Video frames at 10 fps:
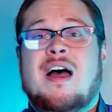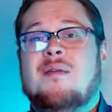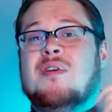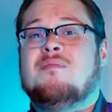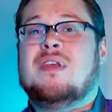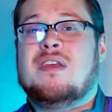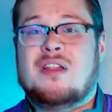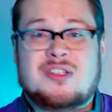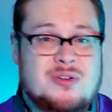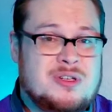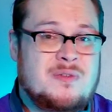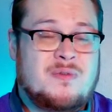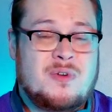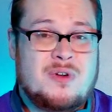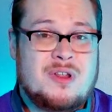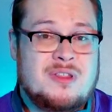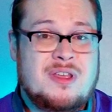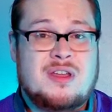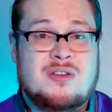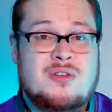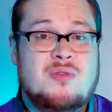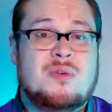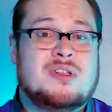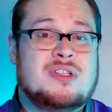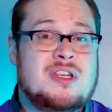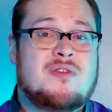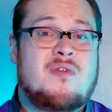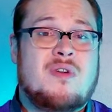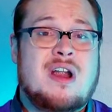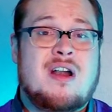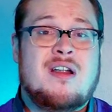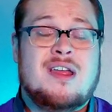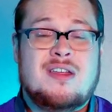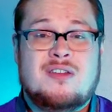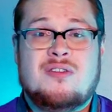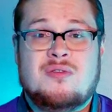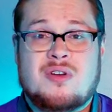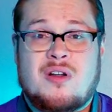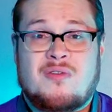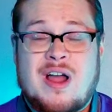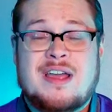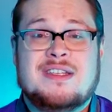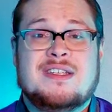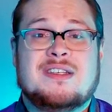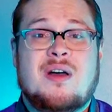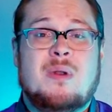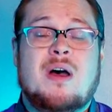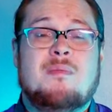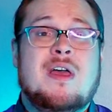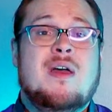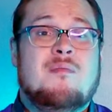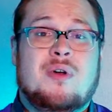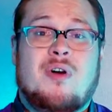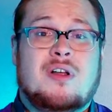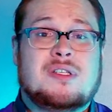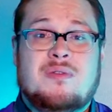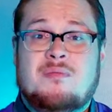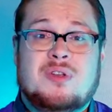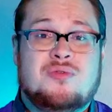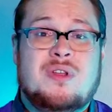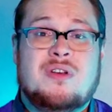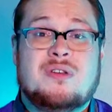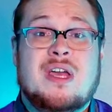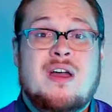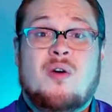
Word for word: I'm going to be searching for the Anubis Secret Rare in New Dawn Rises coming up, but also in between those,